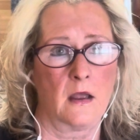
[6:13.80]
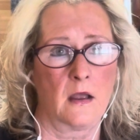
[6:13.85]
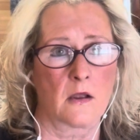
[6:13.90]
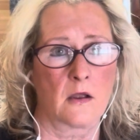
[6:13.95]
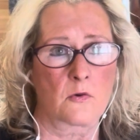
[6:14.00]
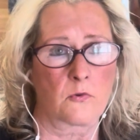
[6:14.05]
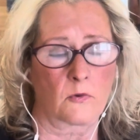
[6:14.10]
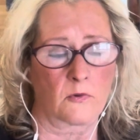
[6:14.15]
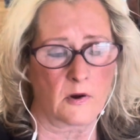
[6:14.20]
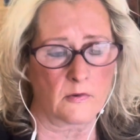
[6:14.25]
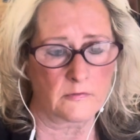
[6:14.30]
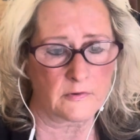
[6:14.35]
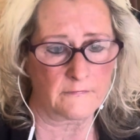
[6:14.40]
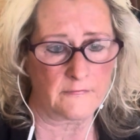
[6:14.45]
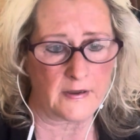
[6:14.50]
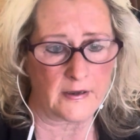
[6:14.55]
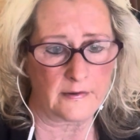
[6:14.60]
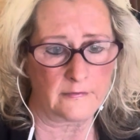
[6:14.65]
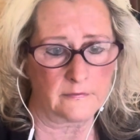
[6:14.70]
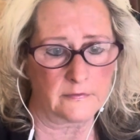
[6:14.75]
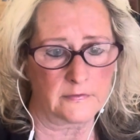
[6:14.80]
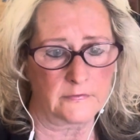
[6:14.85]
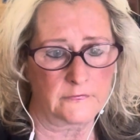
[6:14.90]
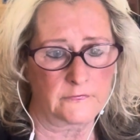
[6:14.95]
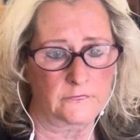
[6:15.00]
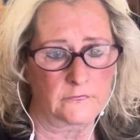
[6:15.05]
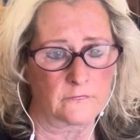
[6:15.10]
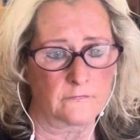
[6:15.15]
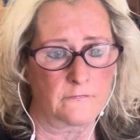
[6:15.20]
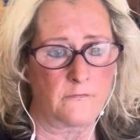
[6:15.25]

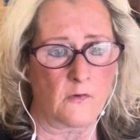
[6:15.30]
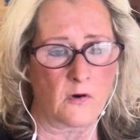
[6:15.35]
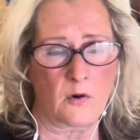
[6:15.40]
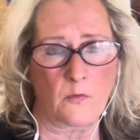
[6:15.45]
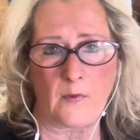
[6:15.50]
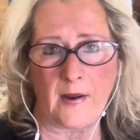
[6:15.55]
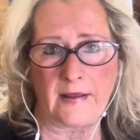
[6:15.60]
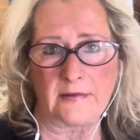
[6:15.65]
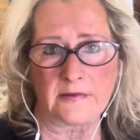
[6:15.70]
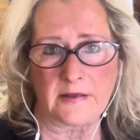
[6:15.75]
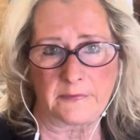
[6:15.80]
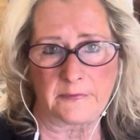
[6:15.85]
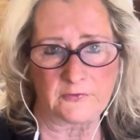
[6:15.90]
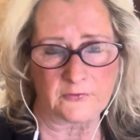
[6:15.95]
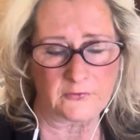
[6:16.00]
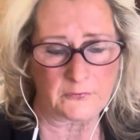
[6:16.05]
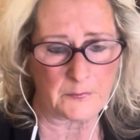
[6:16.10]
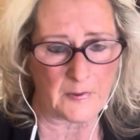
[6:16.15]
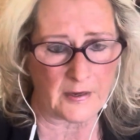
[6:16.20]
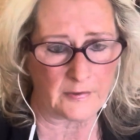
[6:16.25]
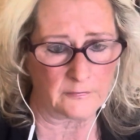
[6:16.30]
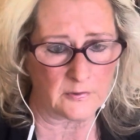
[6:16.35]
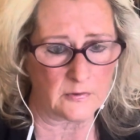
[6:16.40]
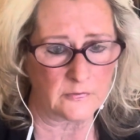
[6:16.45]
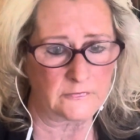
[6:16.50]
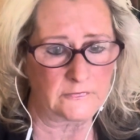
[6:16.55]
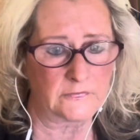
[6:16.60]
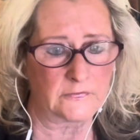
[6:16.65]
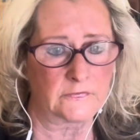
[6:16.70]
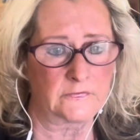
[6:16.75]
coronavirus, 4-way
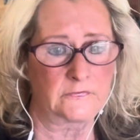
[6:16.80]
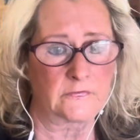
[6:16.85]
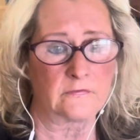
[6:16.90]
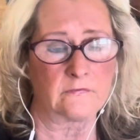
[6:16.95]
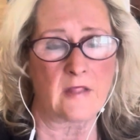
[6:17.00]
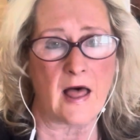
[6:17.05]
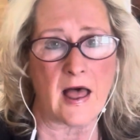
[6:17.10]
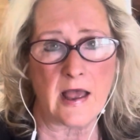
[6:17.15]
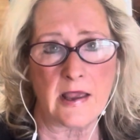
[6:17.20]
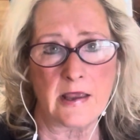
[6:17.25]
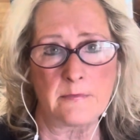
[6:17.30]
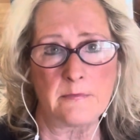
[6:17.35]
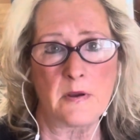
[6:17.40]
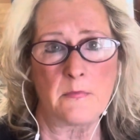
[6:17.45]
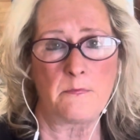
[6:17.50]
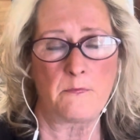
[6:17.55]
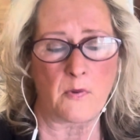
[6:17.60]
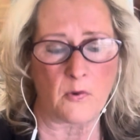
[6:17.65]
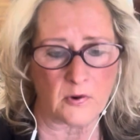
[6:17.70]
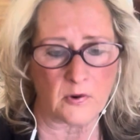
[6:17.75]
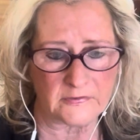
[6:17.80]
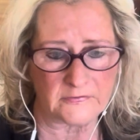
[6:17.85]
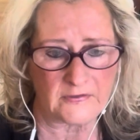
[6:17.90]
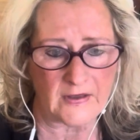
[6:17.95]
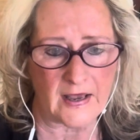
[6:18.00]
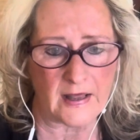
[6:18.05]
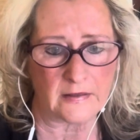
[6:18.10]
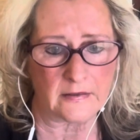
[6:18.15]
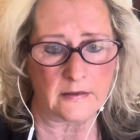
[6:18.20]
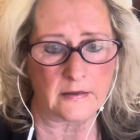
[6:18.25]
leptospirosis, Lyme,
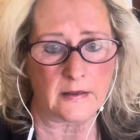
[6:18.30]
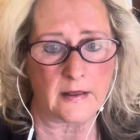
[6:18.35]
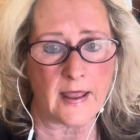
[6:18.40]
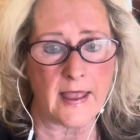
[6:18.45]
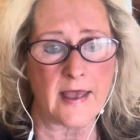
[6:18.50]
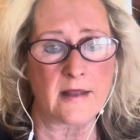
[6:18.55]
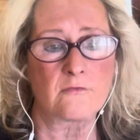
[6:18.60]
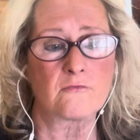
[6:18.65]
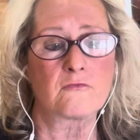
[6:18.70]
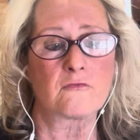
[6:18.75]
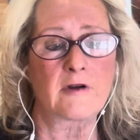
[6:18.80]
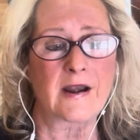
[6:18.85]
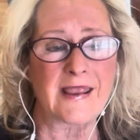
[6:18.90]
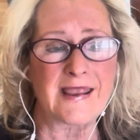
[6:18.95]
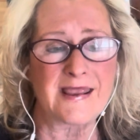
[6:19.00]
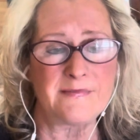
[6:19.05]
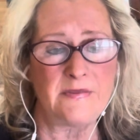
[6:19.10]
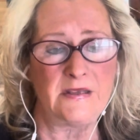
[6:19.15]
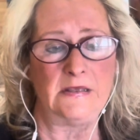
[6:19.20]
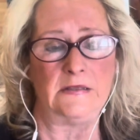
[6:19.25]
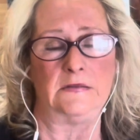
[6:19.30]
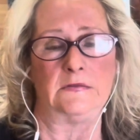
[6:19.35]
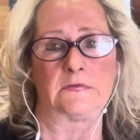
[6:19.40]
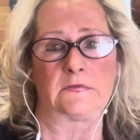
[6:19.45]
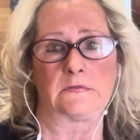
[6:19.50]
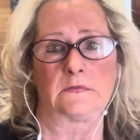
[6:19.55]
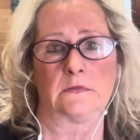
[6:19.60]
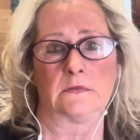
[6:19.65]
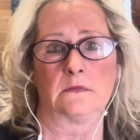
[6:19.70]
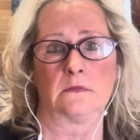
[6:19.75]
Bordetella, and
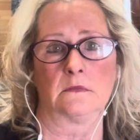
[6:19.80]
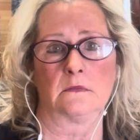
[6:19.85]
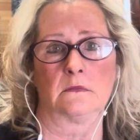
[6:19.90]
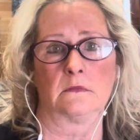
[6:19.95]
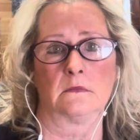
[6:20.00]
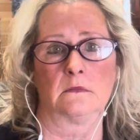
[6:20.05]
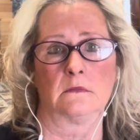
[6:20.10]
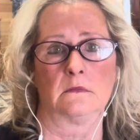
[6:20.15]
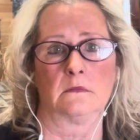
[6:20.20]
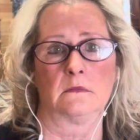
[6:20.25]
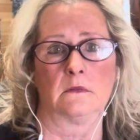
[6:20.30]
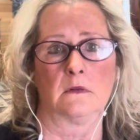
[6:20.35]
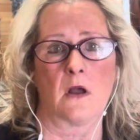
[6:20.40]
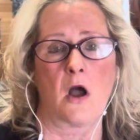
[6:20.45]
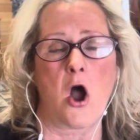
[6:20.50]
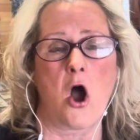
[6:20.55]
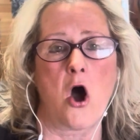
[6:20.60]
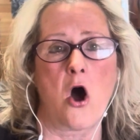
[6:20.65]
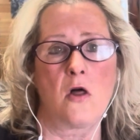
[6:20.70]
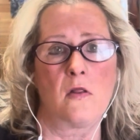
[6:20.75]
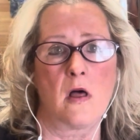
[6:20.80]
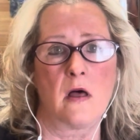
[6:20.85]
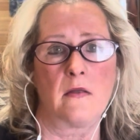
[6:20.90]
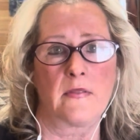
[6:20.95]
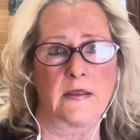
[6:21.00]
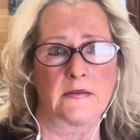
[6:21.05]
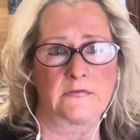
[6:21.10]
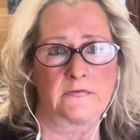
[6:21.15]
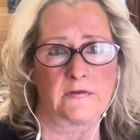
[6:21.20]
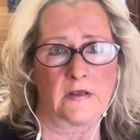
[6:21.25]
rabies, all on
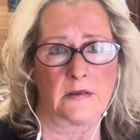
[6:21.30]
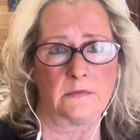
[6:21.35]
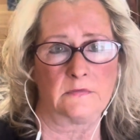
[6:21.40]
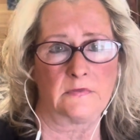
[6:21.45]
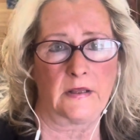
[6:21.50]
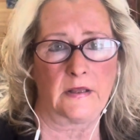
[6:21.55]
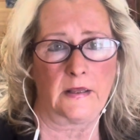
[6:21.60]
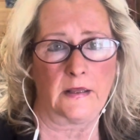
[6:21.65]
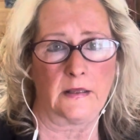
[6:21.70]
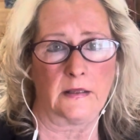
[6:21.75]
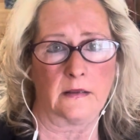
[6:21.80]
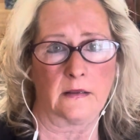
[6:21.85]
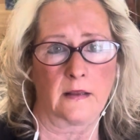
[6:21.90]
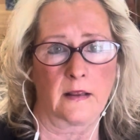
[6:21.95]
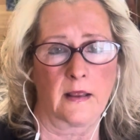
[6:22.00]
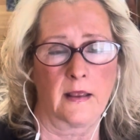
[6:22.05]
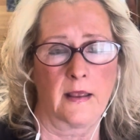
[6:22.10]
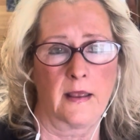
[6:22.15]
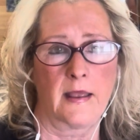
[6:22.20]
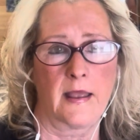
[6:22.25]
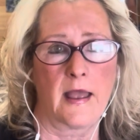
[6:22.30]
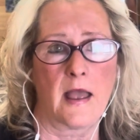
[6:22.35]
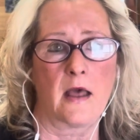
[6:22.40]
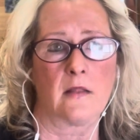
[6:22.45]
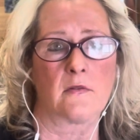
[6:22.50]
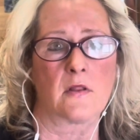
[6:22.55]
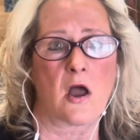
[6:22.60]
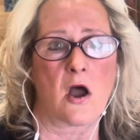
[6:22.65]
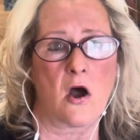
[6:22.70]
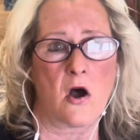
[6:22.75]
that same day,
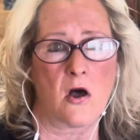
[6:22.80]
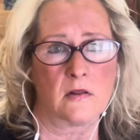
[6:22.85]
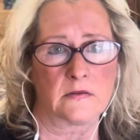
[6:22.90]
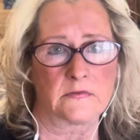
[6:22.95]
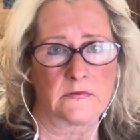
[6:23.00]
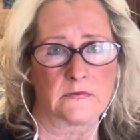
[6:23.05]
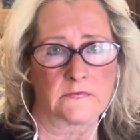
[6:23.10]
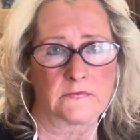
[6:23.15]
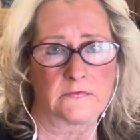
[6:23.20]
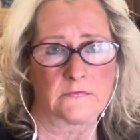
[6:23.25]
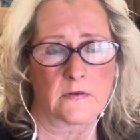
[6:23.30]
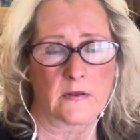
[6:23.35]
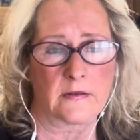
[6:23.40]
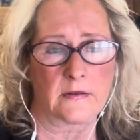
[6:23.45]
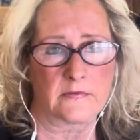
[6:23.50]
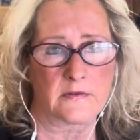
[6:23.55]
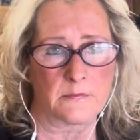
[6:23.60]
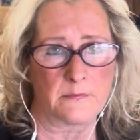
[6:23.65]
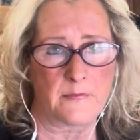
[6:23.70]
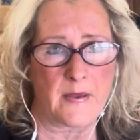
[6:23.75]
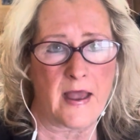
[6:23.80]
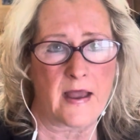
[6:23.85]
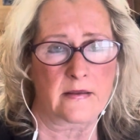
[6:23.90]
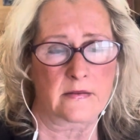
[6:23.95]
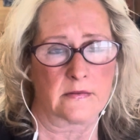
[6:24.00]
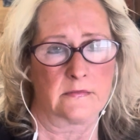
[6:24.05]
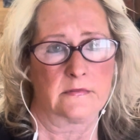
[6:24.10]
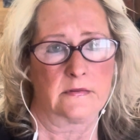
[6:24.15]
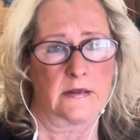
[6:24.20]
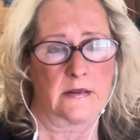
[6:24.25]
and all at the back of
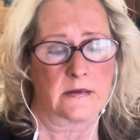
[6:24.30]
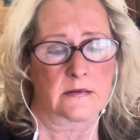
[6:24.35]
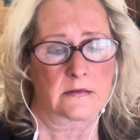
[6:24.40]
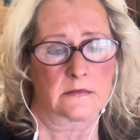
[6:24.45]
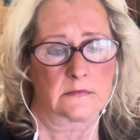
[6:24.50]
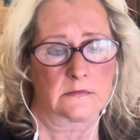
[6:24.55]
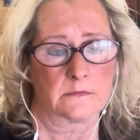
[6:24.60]
the neck.